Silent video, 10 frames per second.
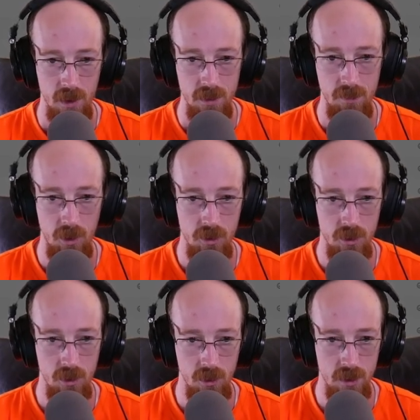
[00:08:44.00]
It's the most
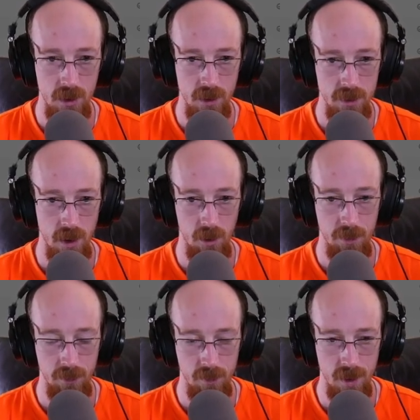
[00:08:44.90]
useless
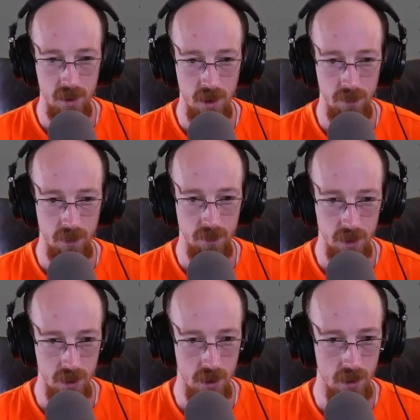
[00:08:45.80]
help information I've
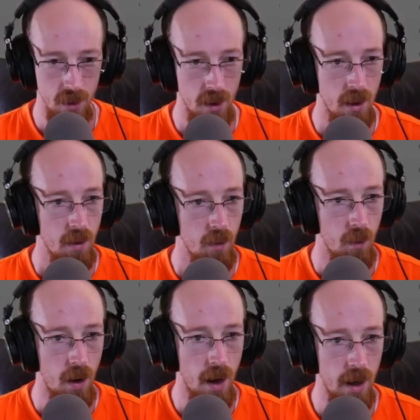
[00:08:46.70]
ever seen
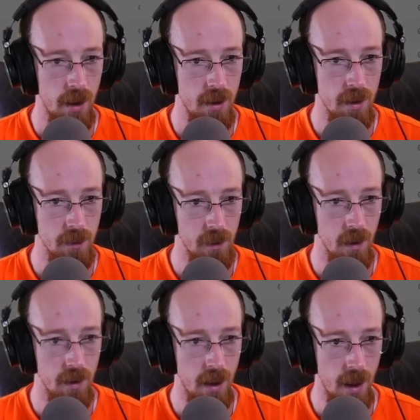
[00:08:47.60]
why is it
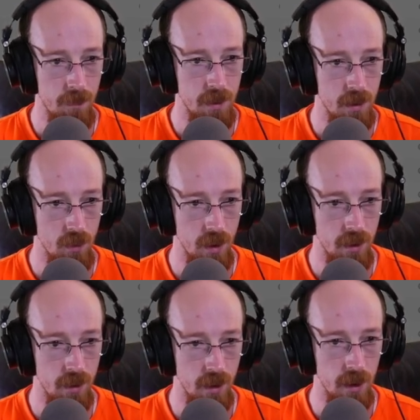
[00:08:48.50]
unhappy
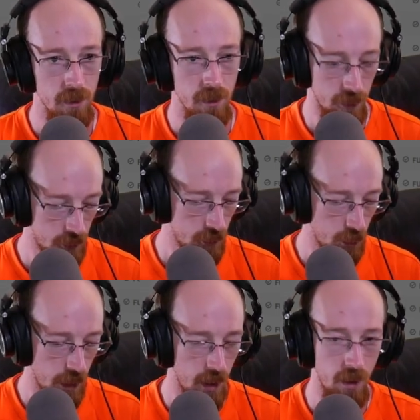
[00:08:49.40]
with this? This is
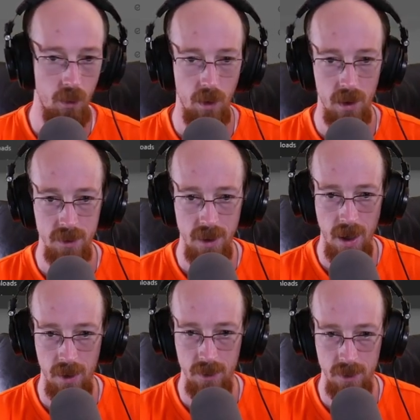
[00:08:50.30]
where, where it's
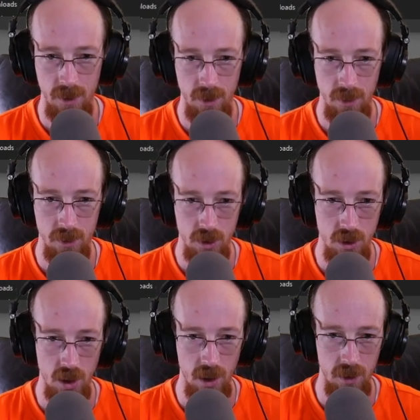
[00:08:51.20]
at, isn't it? Let's
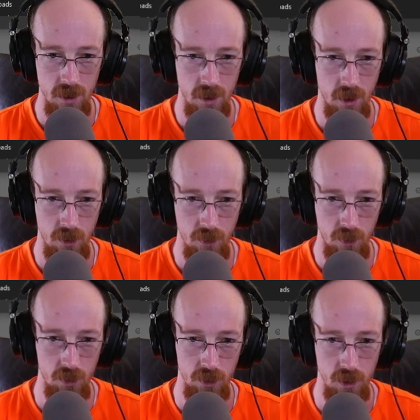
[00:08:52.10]
check in another
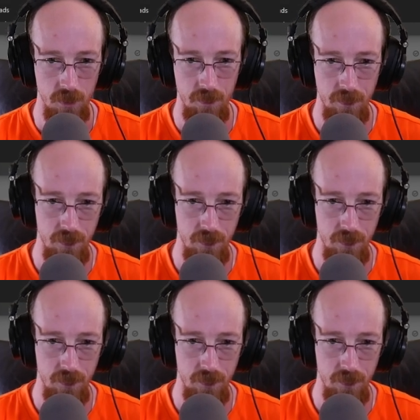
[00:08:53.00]
folder.